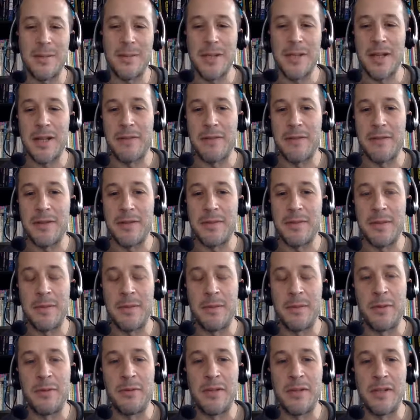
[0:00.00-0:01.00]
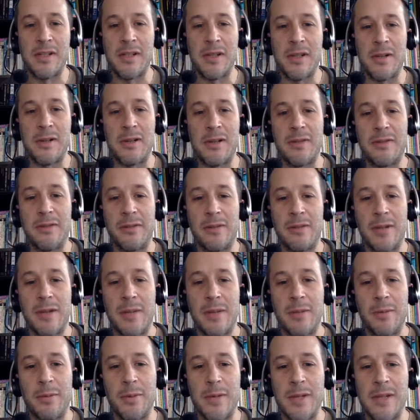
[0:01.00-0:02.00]
stuff has been moving slowly for a
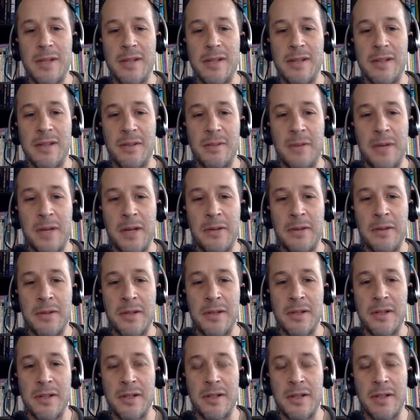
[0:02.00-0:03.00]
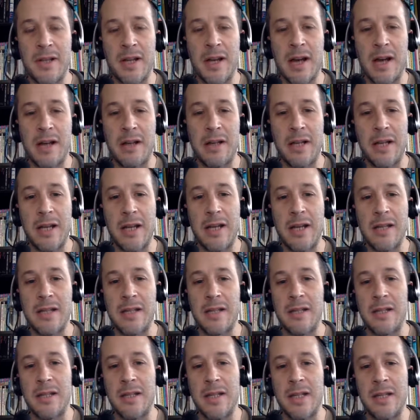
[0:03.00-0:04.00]
couple reasons. One was just the holidays,
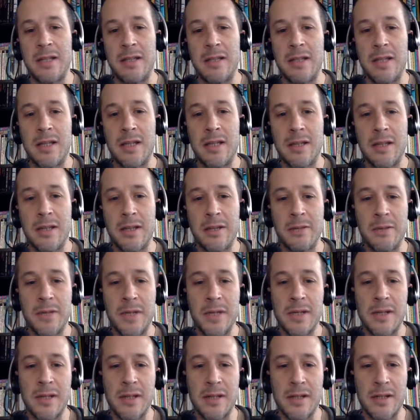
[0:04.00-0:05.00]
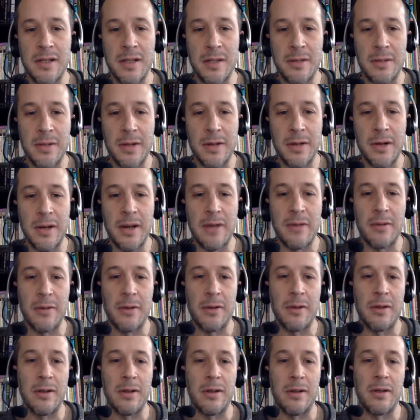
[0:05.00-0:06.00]
and then the other reason is that we don't have
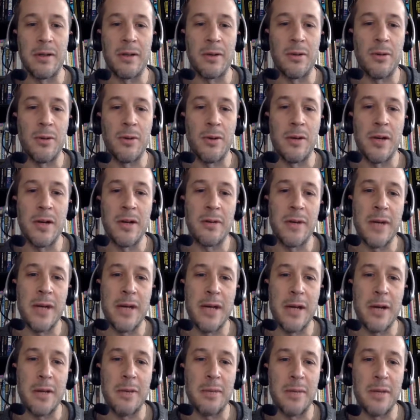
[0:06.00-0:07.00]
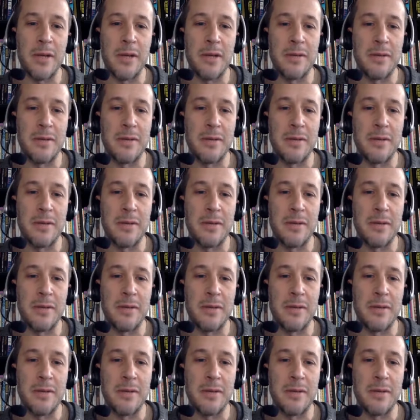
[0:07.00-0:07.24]
a coordinator right now. But